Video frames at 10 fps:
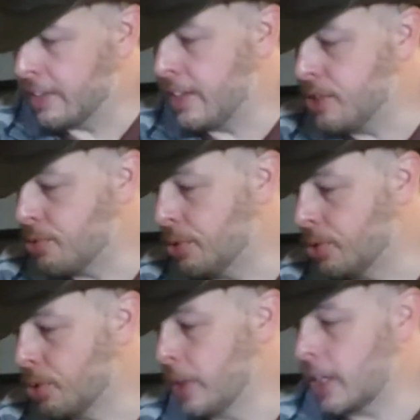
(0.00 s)
at these real
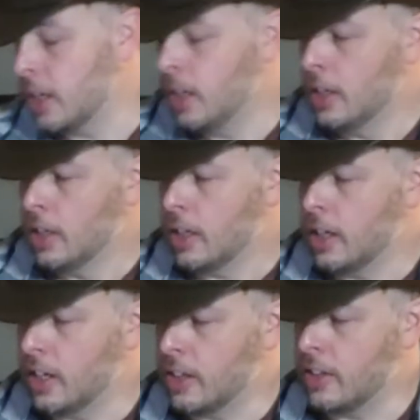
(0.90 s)
quick.
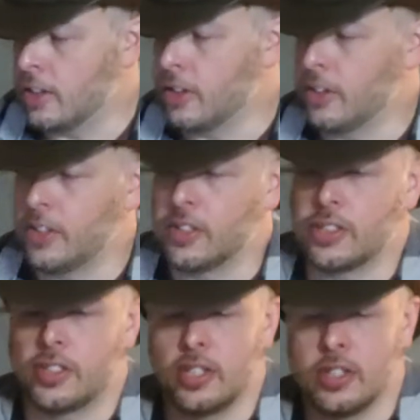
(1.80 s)

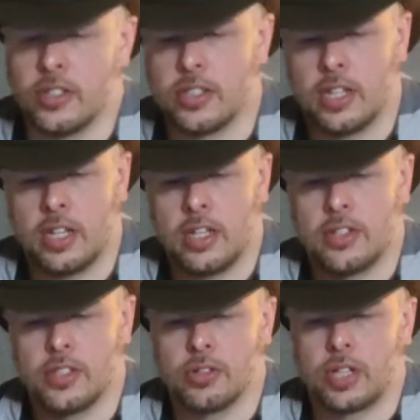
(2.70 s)
This is a
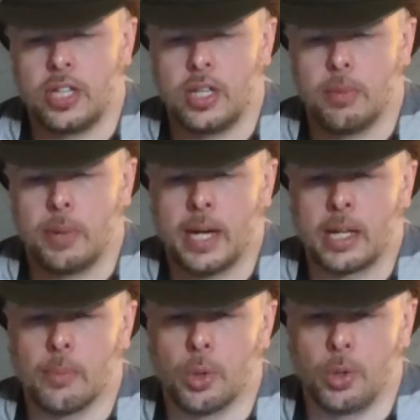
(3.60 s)
Silky
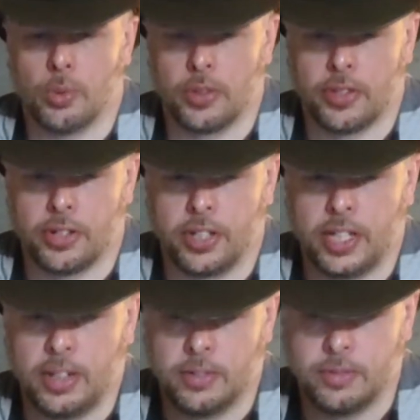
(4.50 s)
Pocket Boy
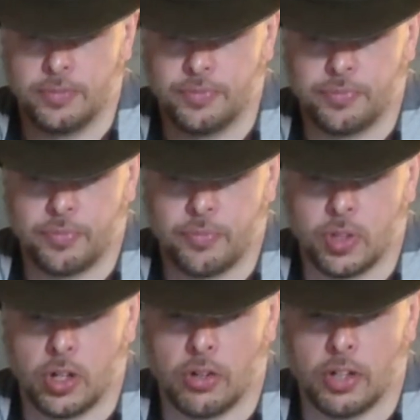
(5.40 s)
130.
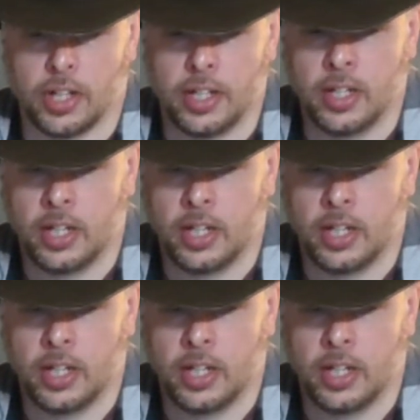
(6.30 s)
All right.